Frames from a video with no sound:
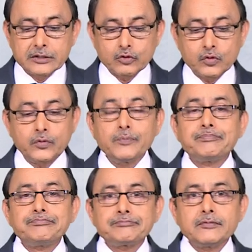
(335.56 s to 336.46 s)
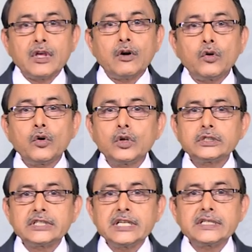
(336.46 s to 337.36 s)
So,
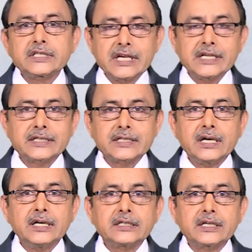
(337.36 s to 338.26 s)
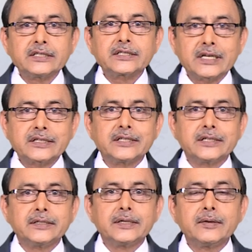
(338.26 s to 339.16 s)
all these things are
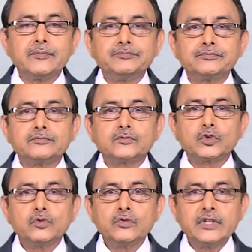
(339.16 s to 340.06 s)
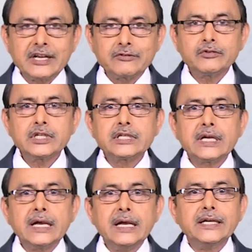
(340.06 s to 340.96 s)
constructed through language
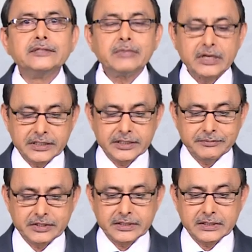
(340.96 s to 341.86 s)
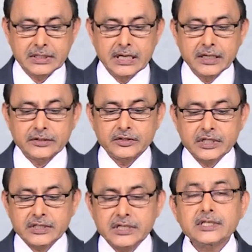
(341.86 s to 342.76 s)
and participation.
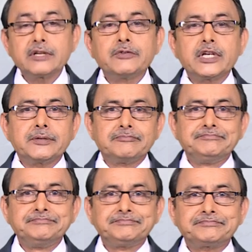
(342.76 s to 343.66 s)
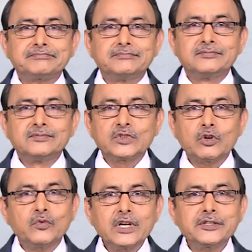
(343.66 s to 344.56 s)
This is the way.
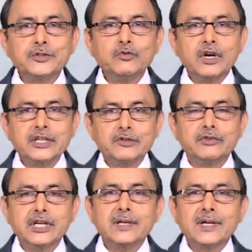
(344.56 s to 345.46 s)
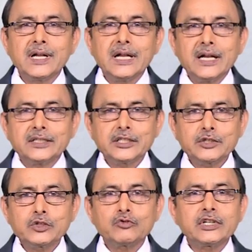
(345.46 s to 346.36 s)
Now, what you are doing,
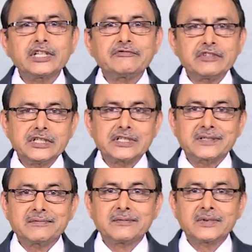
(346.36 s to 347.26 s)
this is your definition.